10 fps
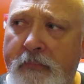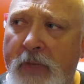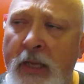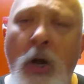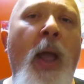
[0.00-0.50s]

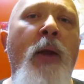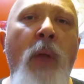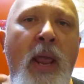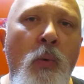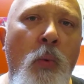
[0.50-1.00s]

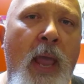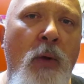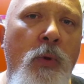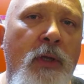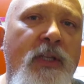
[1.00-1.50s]

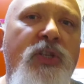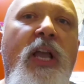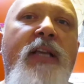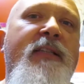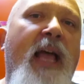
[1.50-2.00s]
And we'll
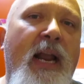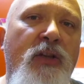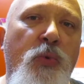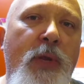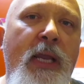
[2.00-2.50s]
discuss that
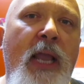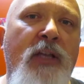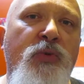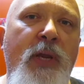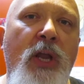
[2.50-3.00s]
as
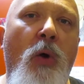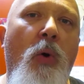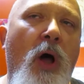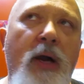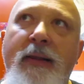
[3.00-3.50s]
we go
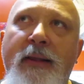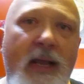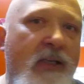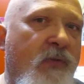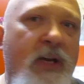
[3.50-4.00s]
on in the
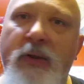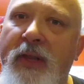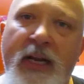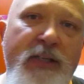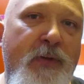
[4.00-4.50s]
next video, and
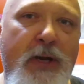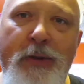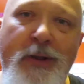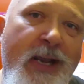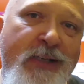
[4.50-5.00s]
the next video,
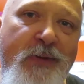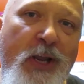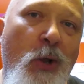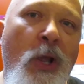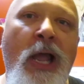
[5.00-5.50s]
and the next
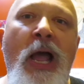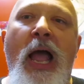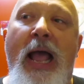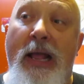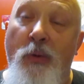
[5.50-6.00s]
video.
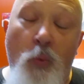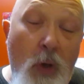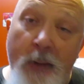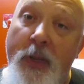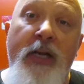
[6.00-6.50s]

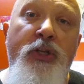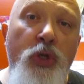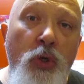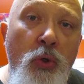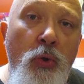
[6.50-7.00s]
What I'm going to
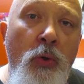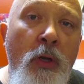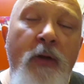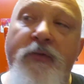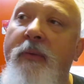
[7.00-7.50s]
do
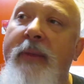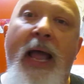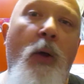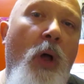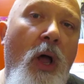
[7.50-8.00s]
from
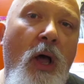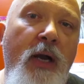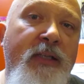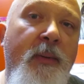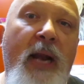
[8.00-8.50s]
now on is I'm going to